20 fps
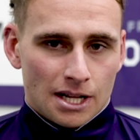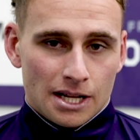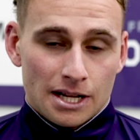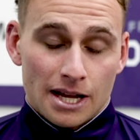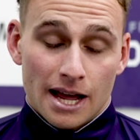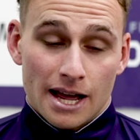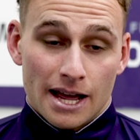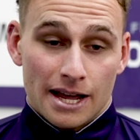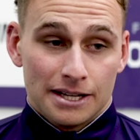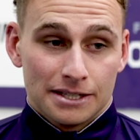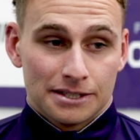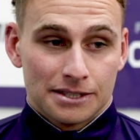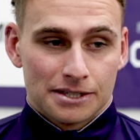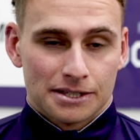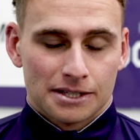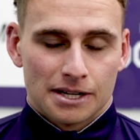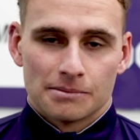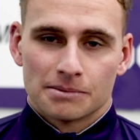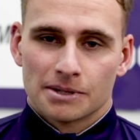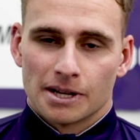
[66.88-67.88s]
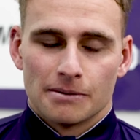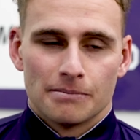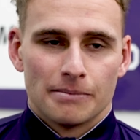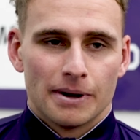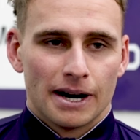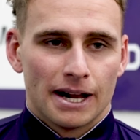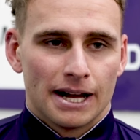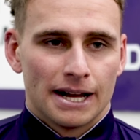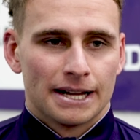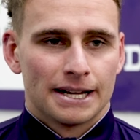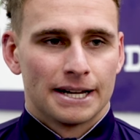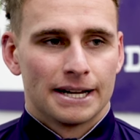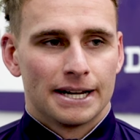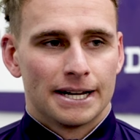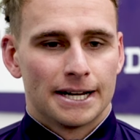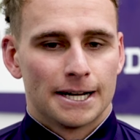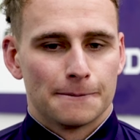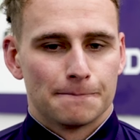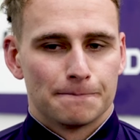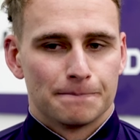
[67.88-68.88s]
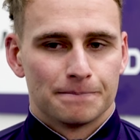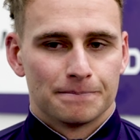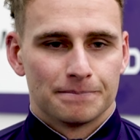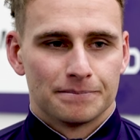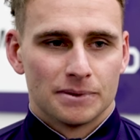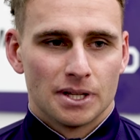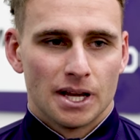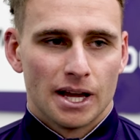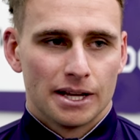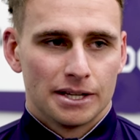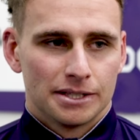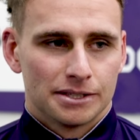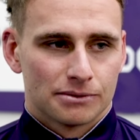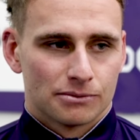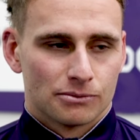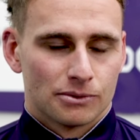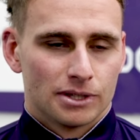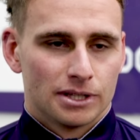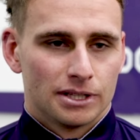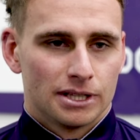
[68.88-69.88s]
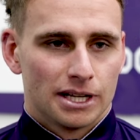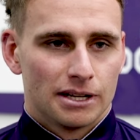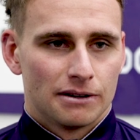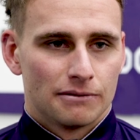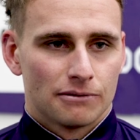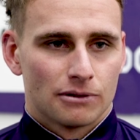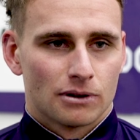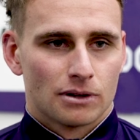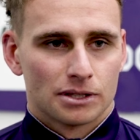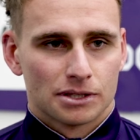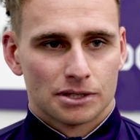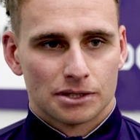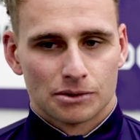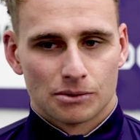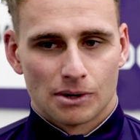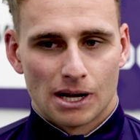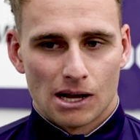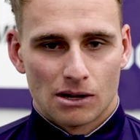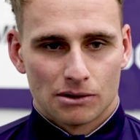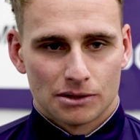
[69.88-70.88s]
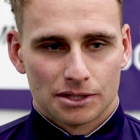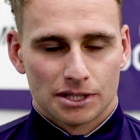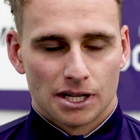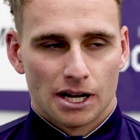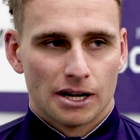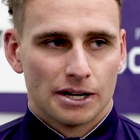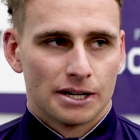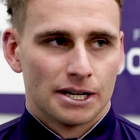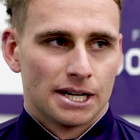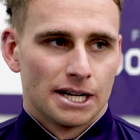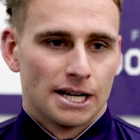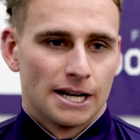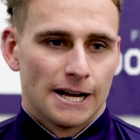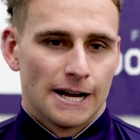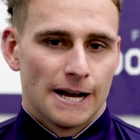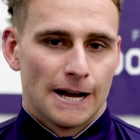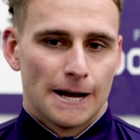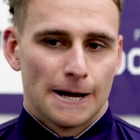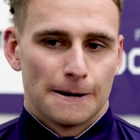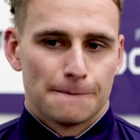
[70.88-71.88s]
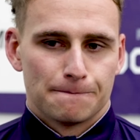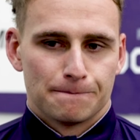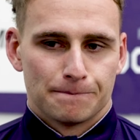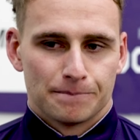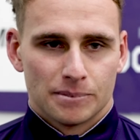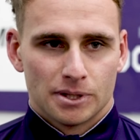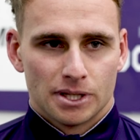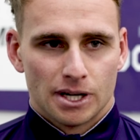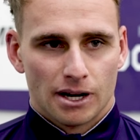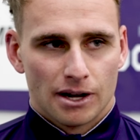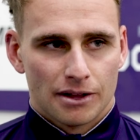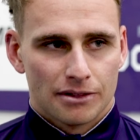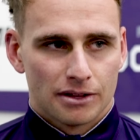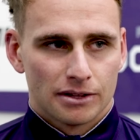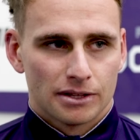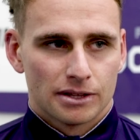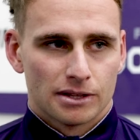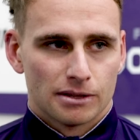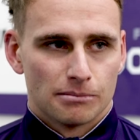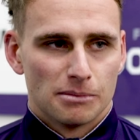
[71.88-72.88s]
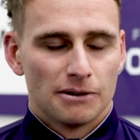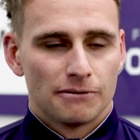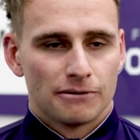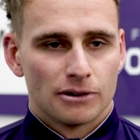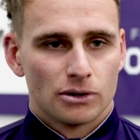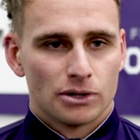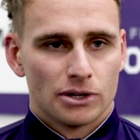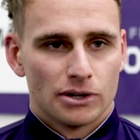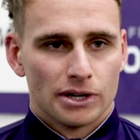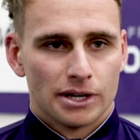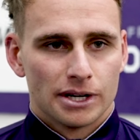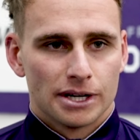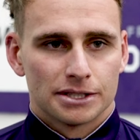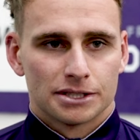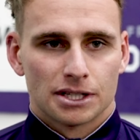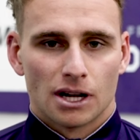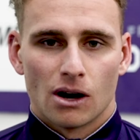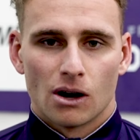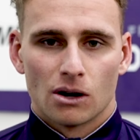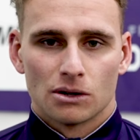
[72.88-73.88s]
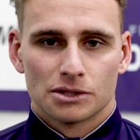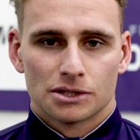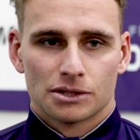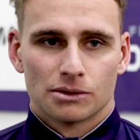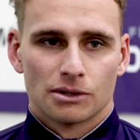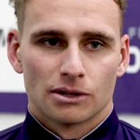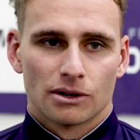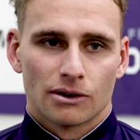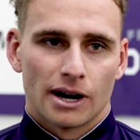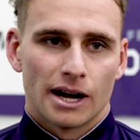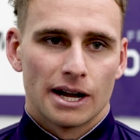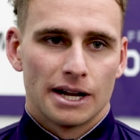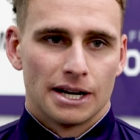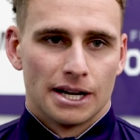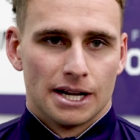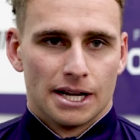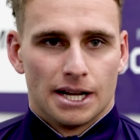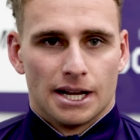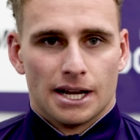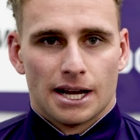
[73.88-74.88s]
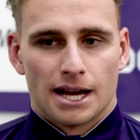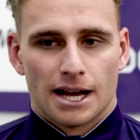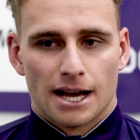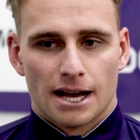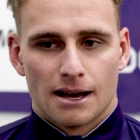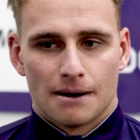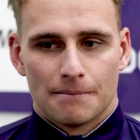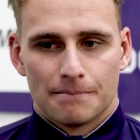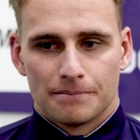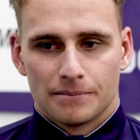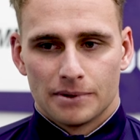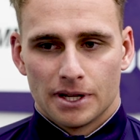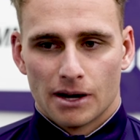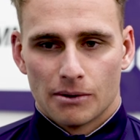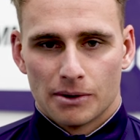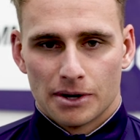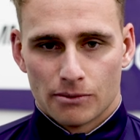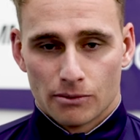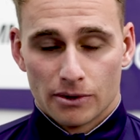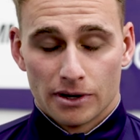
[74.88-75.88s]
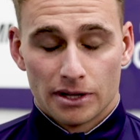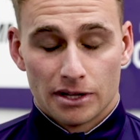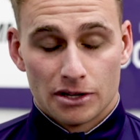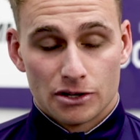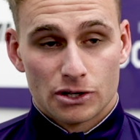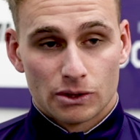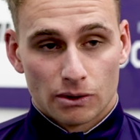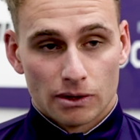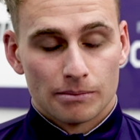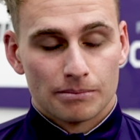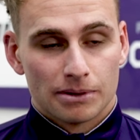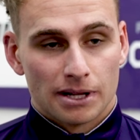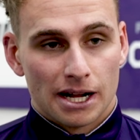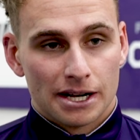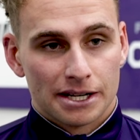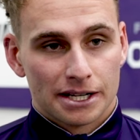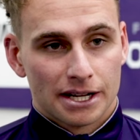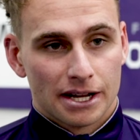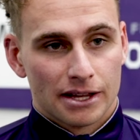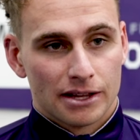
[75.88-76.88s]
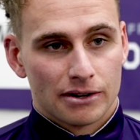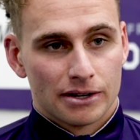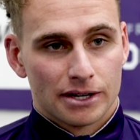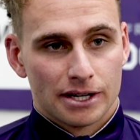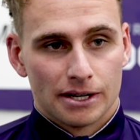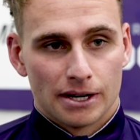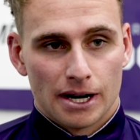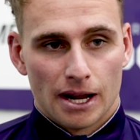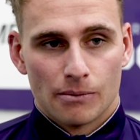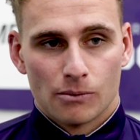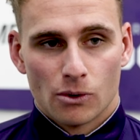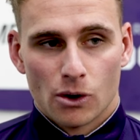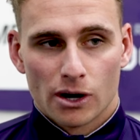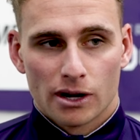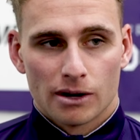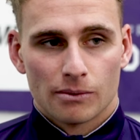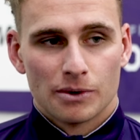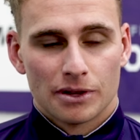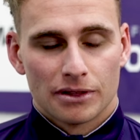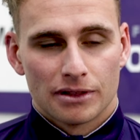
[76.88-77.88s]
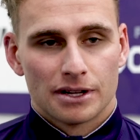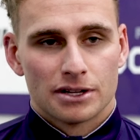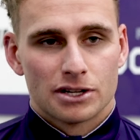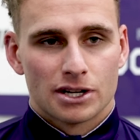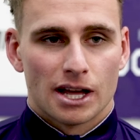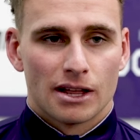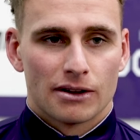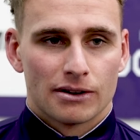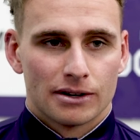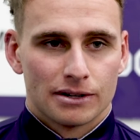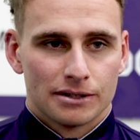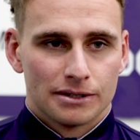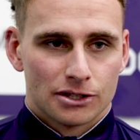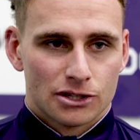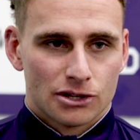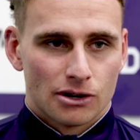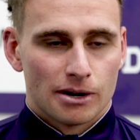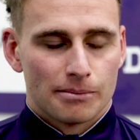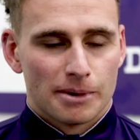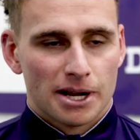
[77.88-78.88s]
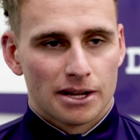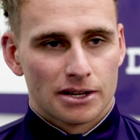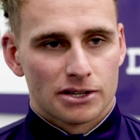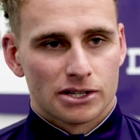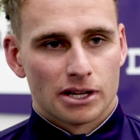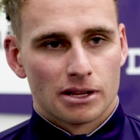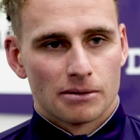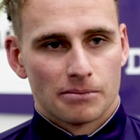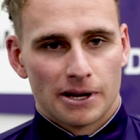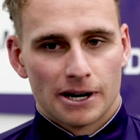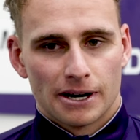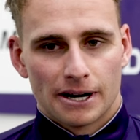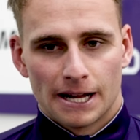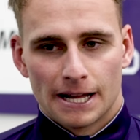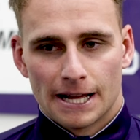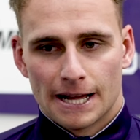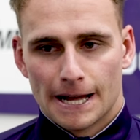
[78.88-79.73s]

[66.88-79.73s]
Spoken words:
Yeah, he just keeps getting better. He's really leading for us as well. So, you know, I think the midfield unit as a whole is doing great. We're really enjoying playing together and working with each other and trying to make each other better.